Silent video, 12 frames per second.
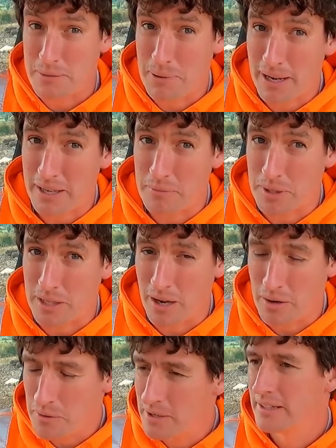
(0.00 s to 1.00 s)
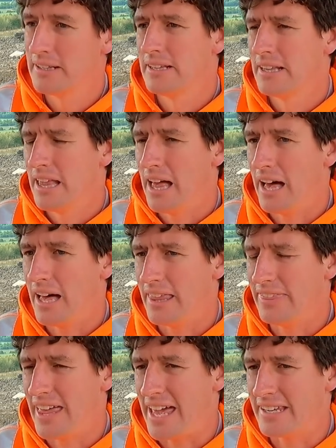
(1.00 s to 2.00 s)
where the bucket would go.
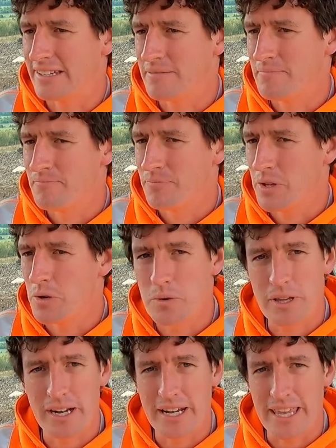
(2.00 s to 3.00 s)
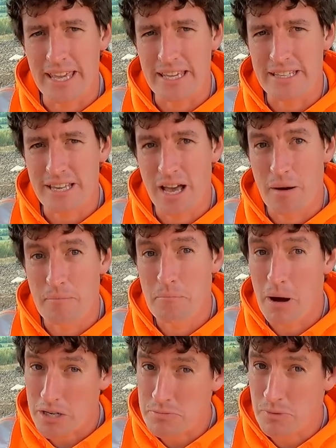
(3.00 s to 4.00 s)
Then you're going to need a
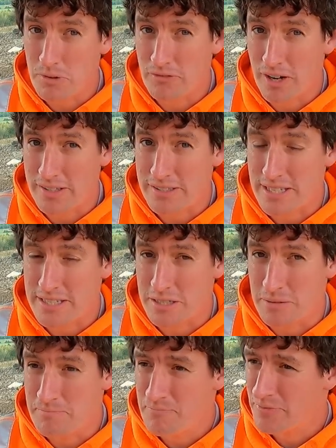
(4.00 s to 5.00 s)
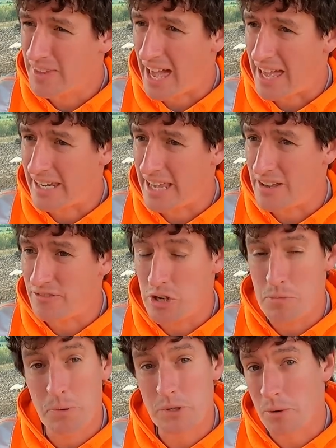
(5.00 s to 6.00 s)
much more advanced system than
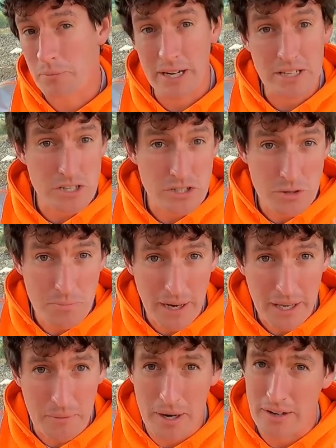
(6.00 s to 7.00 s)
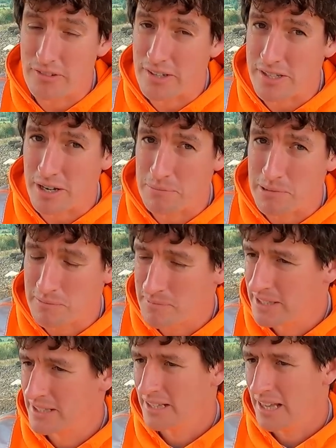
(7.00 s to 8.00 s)
if you predominantly just do bucket work, for example.
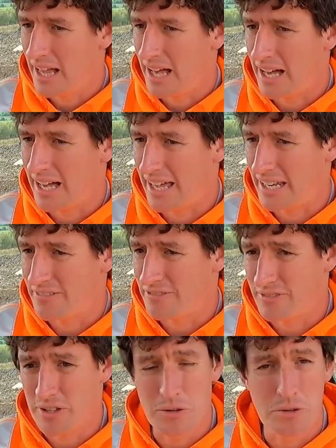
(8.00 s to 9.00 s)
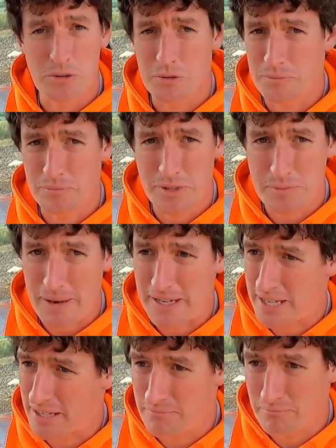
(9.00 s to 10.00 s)
And if you're
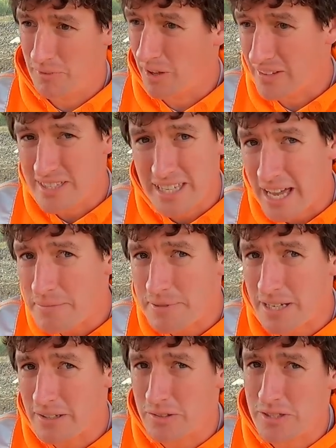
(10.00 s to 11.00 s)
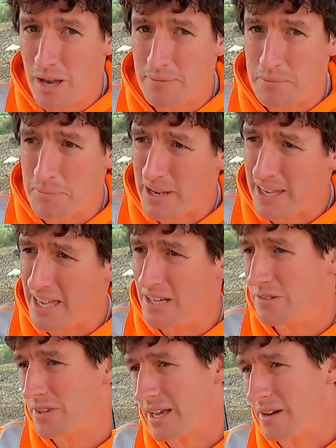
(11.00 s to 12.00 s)
spending 98% of your time with the bucket
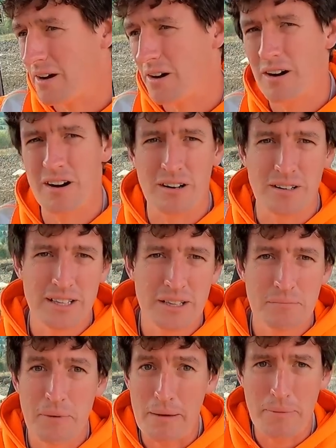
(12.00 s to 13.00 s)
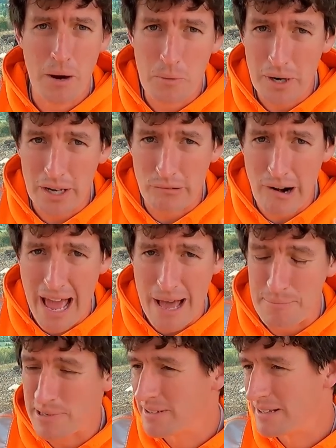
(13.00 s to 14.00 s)
and you think, oh, maybe I want to
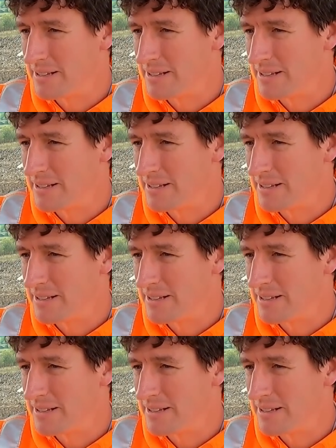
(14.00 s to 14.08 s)
grab,